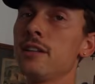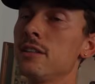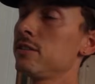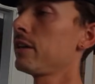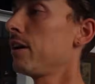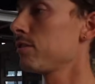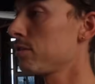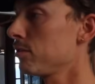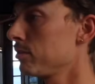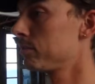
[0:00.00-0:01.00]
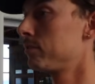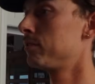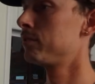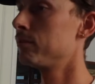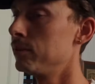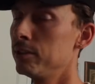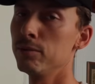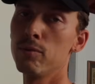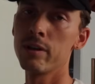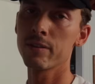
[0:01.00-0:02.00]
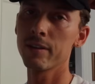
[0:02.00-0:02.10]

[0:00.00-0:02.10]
in this household, we do one